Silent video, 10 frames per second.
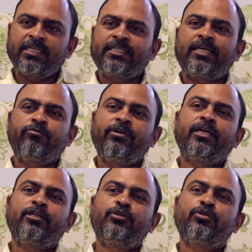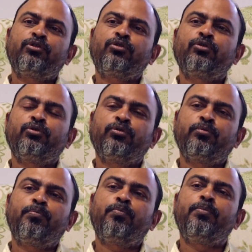that we can use to
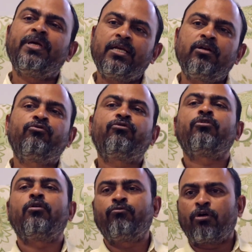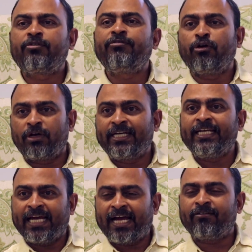build from what we already
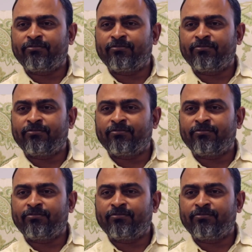have.